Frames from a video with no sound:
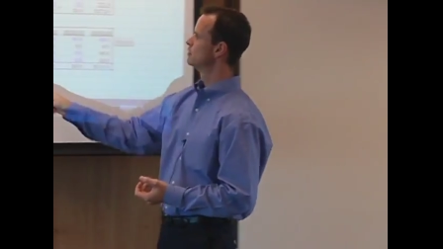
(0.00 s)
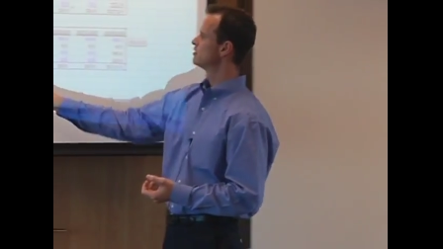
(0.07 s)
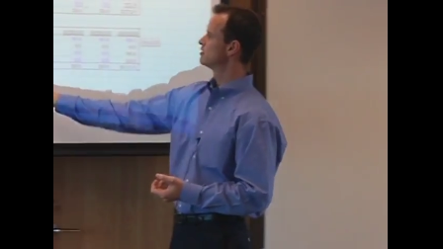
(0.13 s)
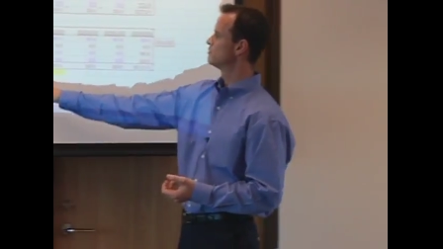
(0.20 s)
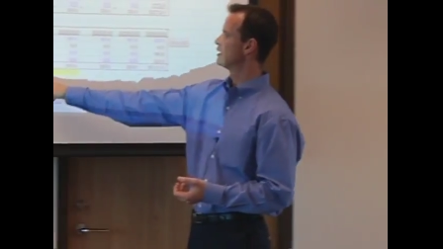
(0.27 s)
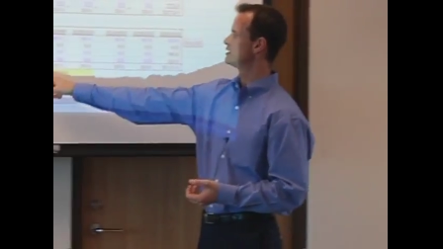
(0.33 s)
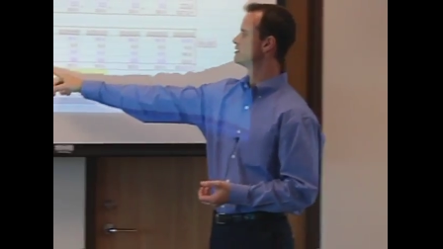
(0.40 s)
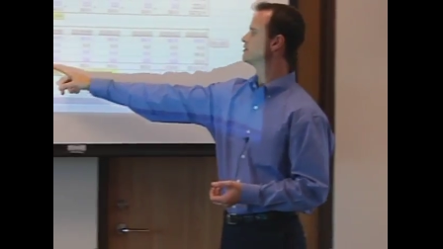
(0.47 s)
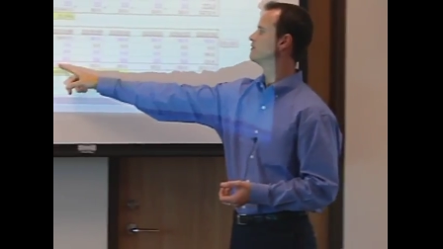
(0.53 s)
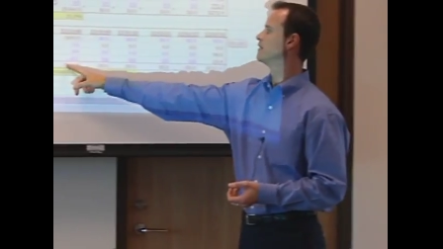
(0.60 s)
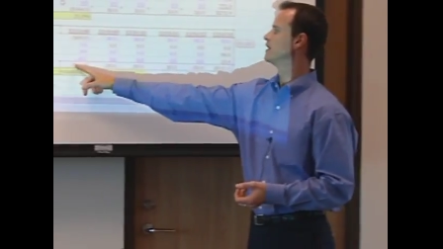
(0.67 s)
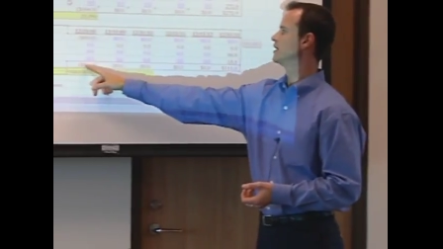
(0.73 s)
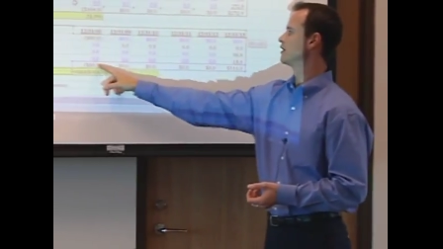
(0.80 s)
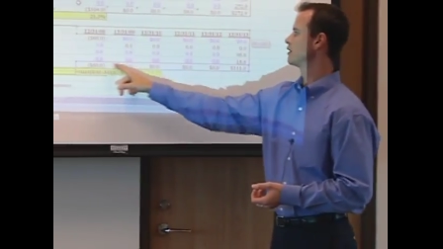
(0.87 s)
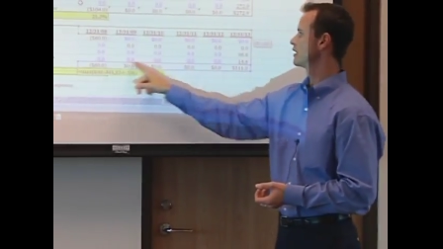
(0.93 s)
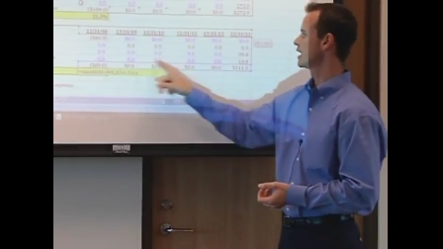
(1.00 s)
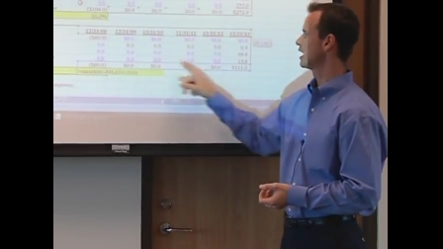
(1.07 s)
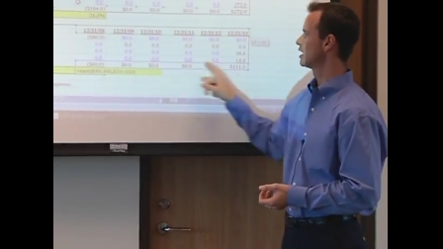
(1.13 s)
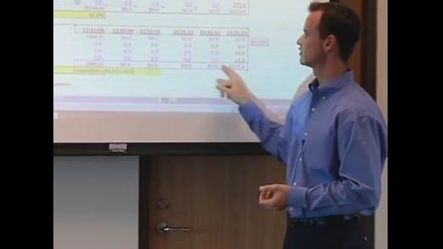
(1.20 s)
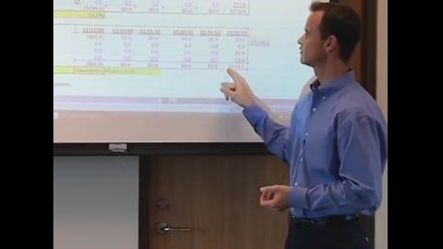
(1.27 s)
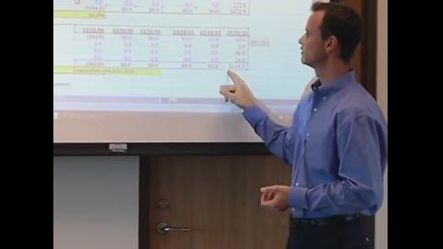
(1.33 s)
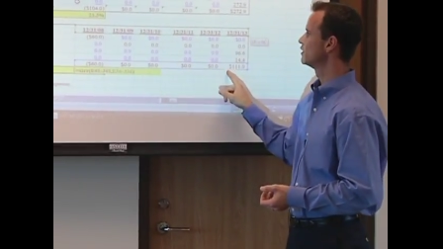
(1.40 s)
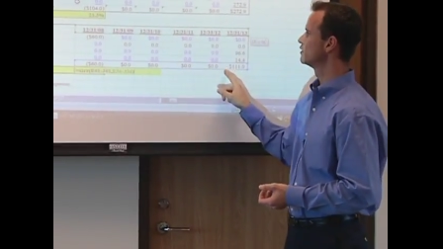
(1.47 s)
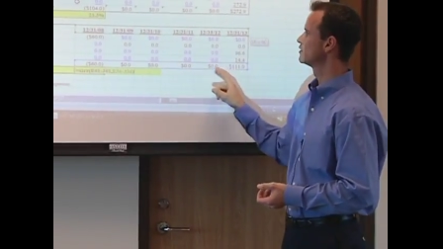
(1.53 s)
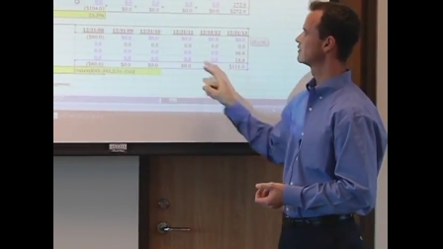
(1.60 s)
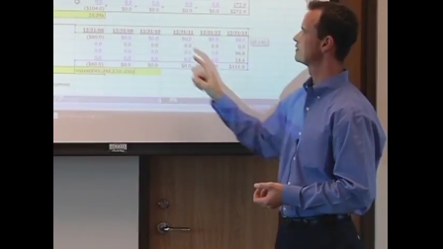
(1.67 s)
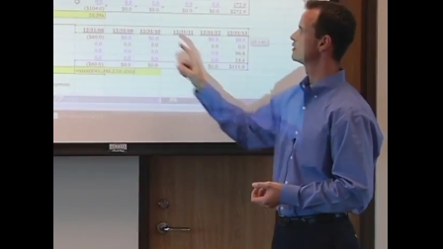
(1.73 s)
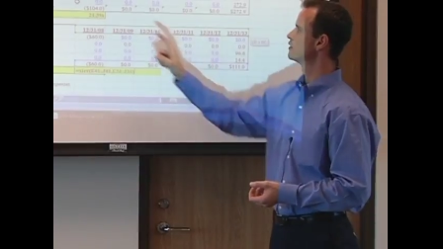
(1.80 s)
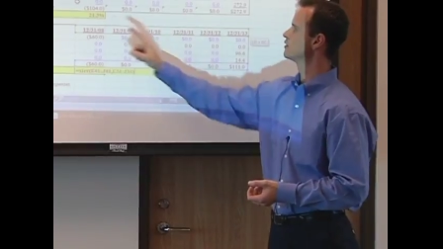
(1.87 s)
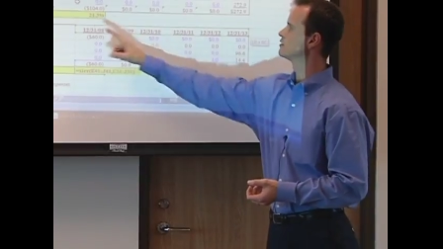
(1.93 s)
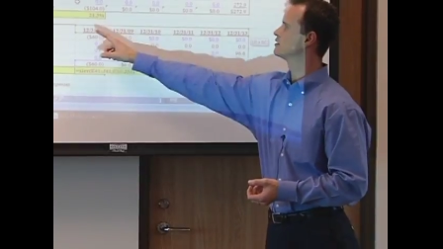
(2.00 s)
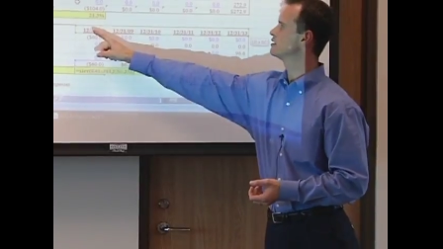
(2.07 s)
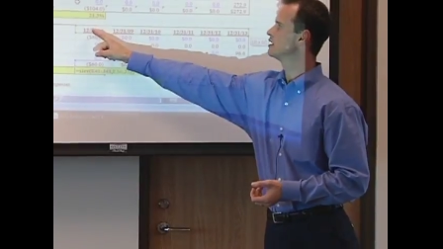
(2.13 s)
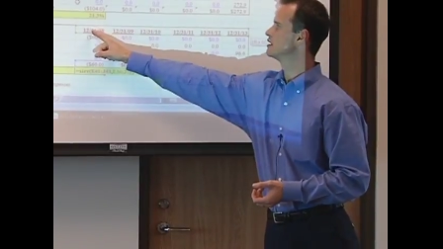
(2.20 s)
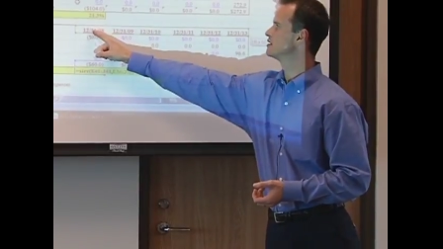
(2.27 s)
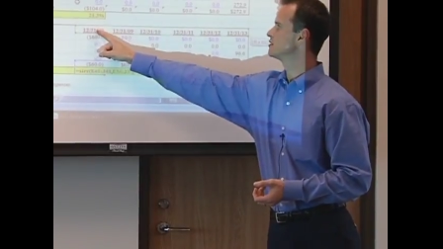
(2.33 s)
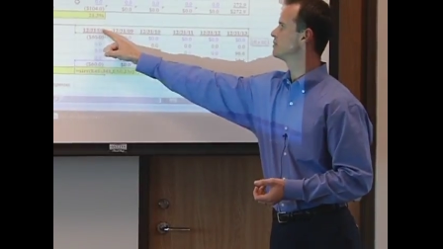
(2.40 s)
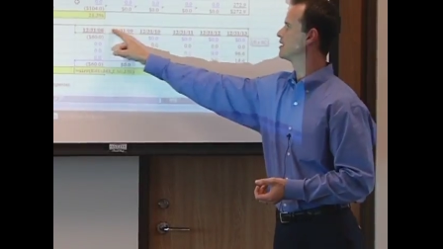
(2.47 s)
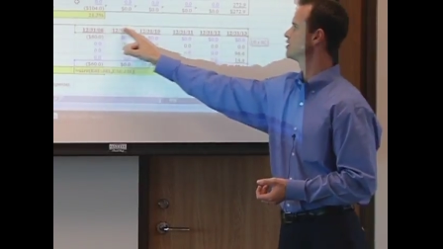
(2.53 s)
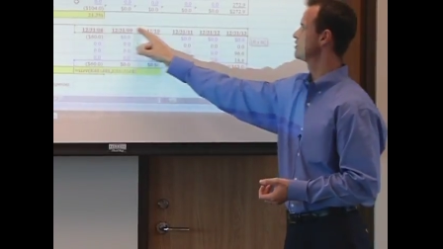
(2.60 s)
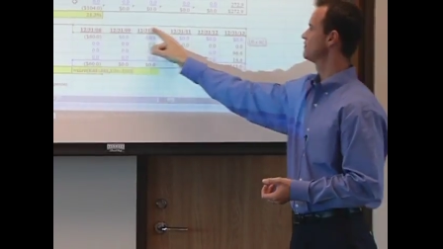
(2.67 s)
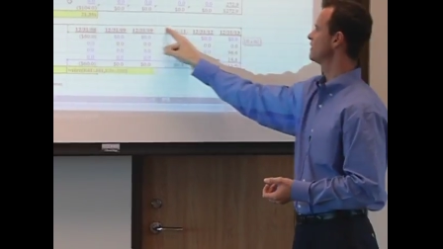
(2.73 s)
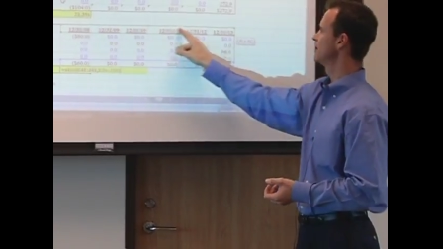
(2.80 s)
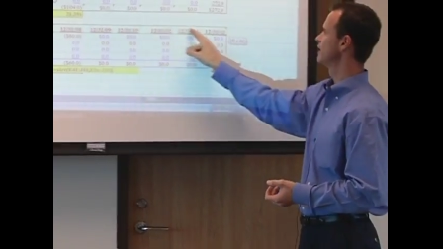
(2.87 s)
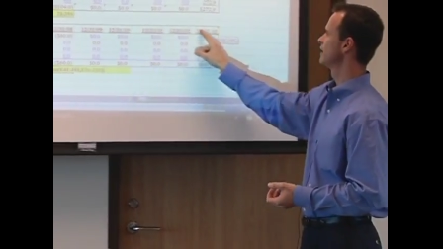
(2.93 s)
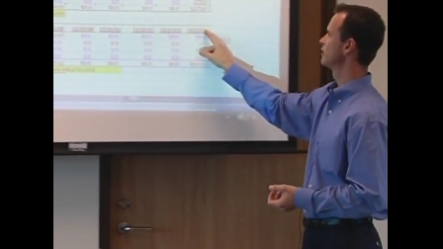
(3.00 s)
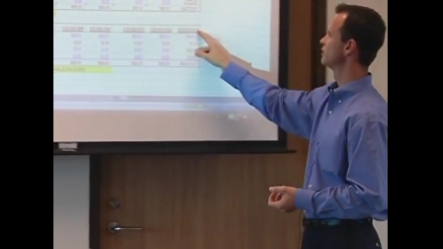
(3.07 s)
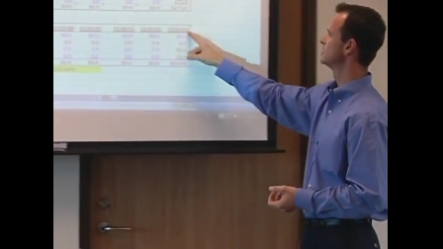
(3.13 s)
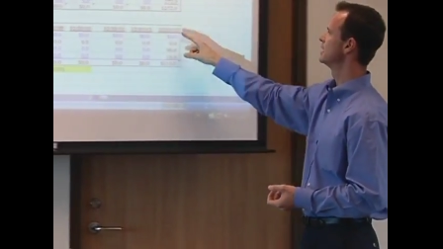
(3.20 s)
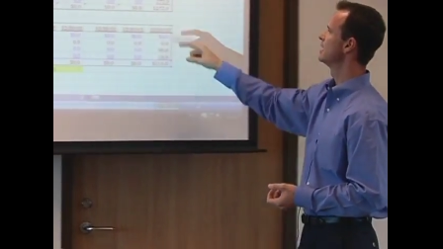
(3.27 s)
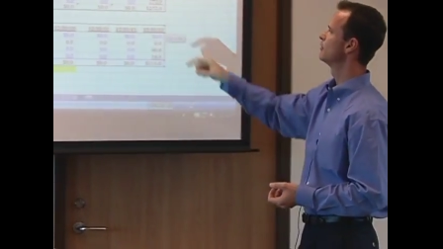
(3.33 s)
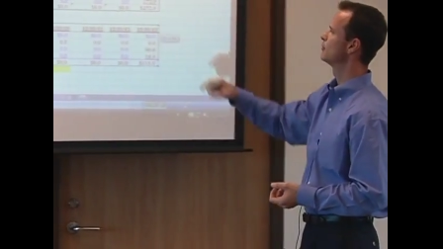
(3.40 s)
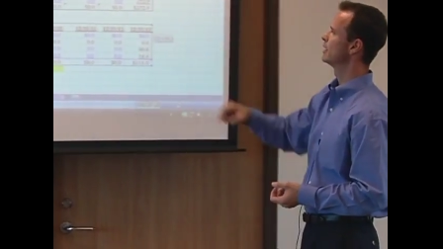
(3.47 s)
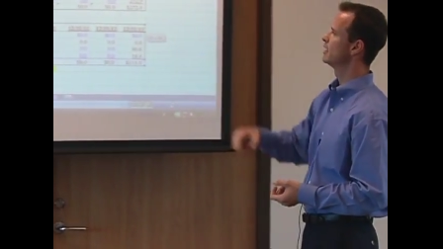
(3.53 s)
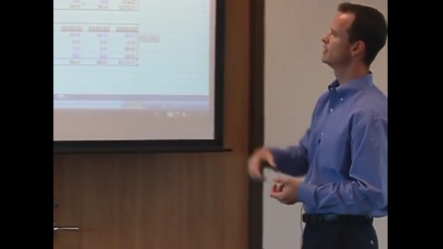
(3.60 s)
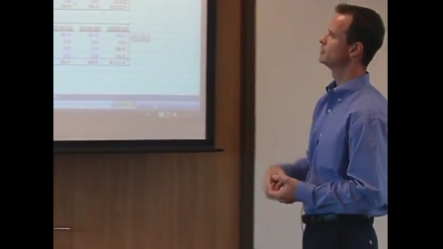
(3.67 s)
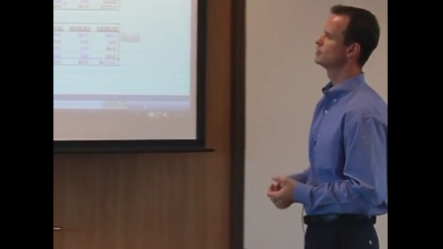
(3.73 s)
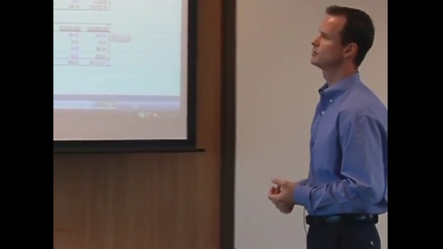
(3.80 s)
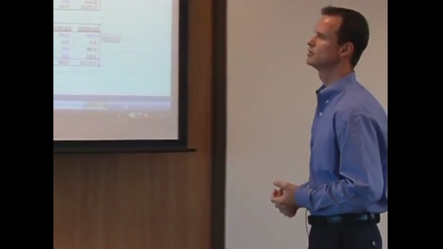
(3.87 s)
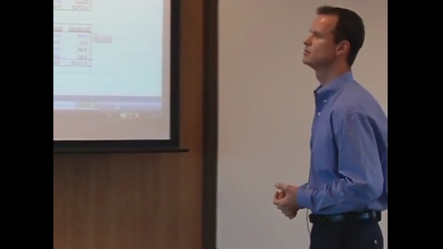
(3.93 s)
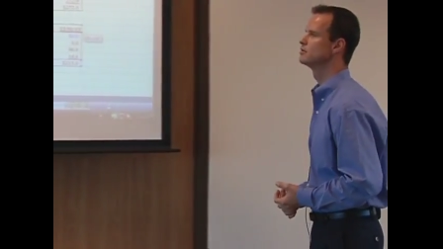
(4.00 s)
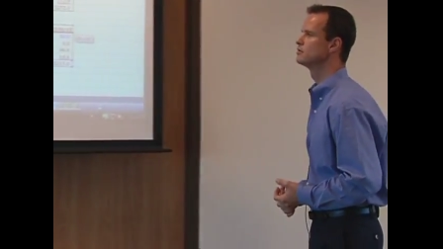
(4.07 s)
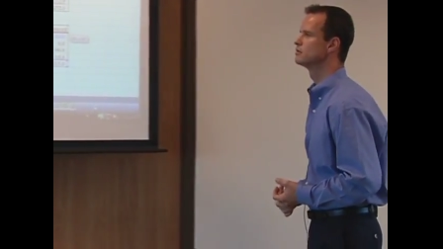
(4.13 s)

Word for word: specifying our cash flows first, then specifying our date range